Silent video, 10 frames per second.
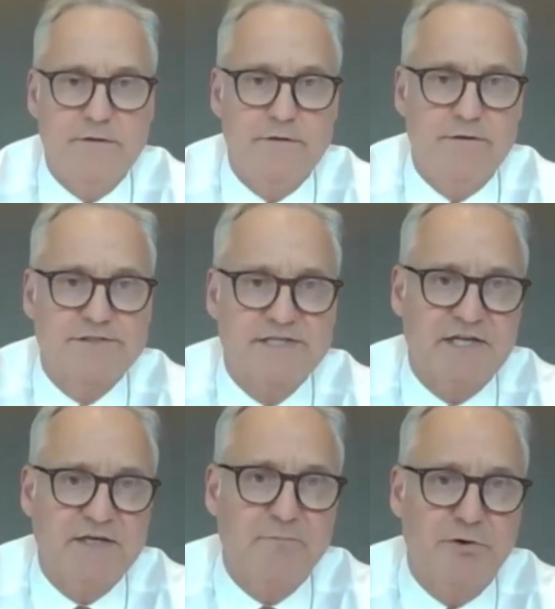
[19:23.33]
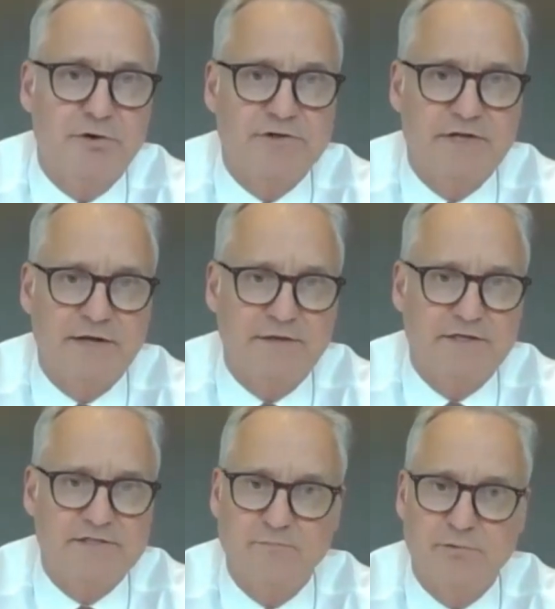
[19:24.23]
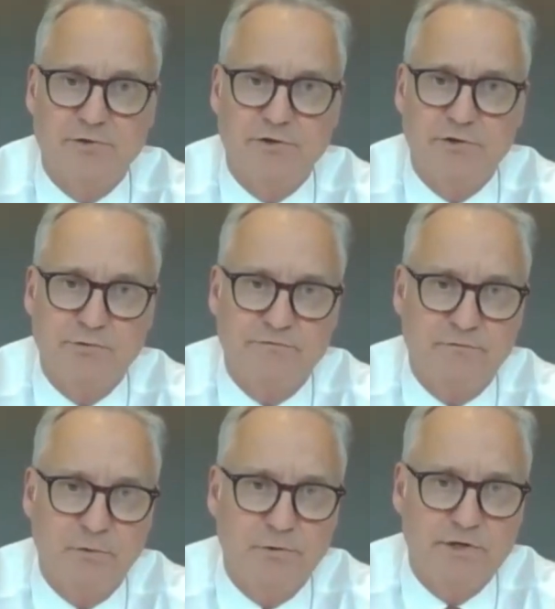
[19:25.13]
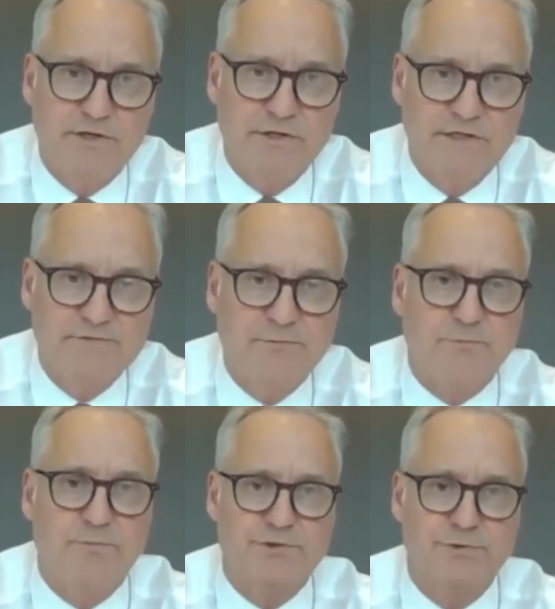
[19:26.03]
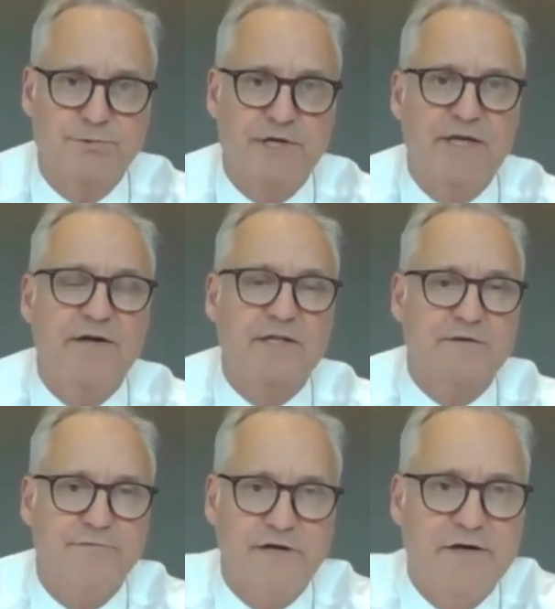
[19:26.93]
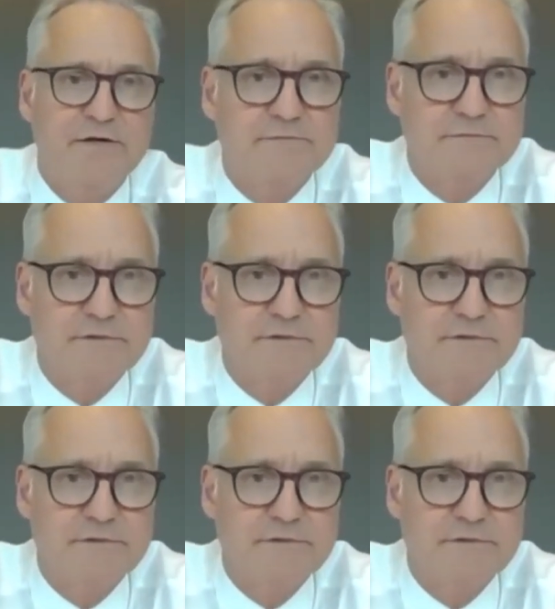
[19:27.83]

The second point that I think is important going forward is what we're doing here at the fair,